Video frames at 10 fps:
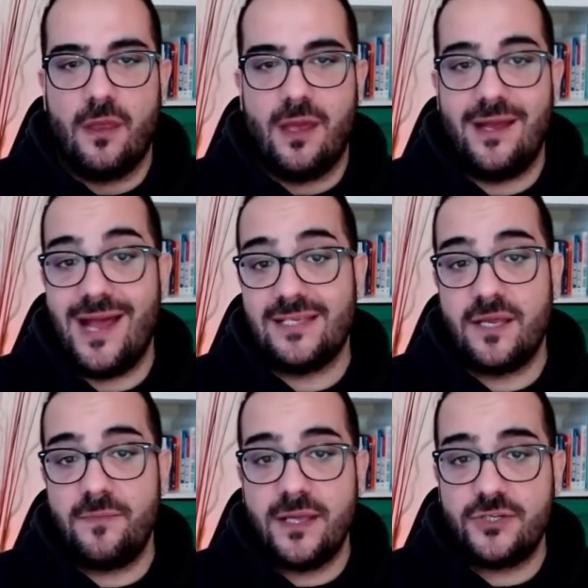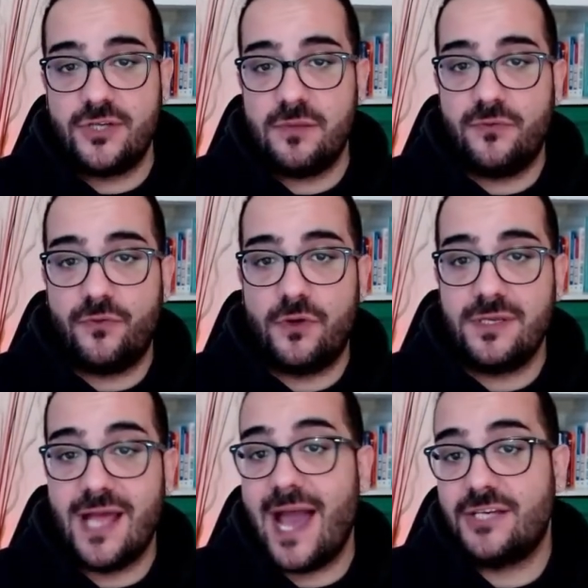And as I mentioned before,
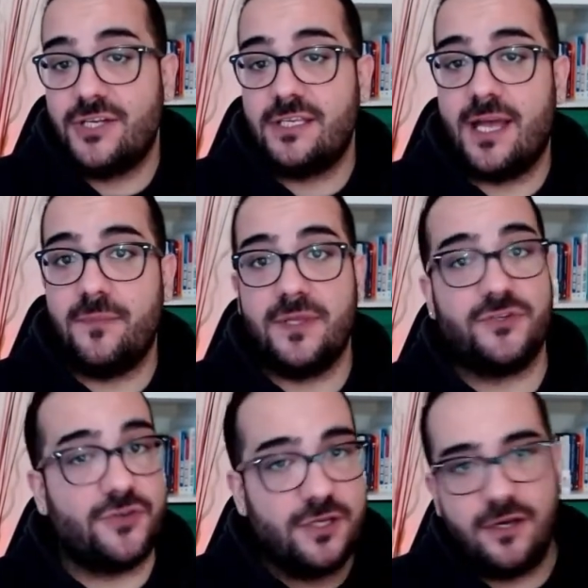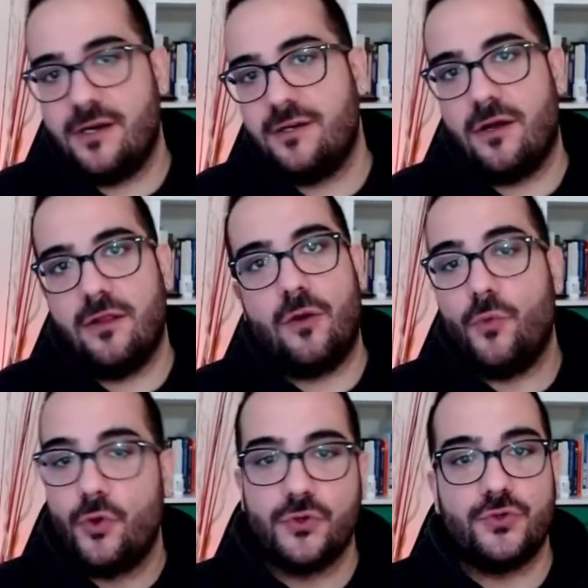the action can be trigger an alarm
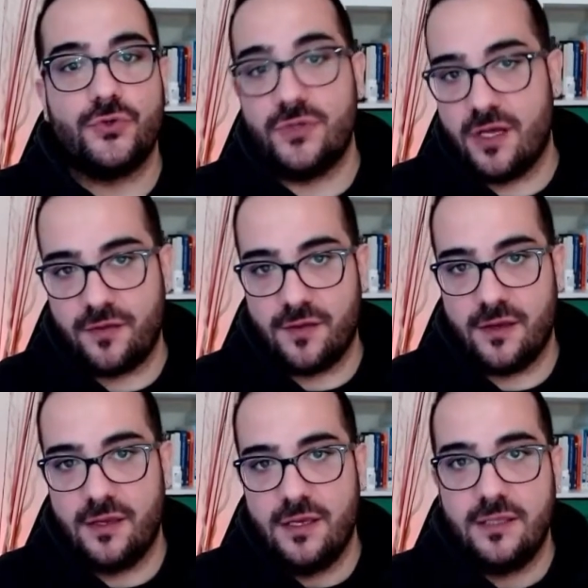or do nothing.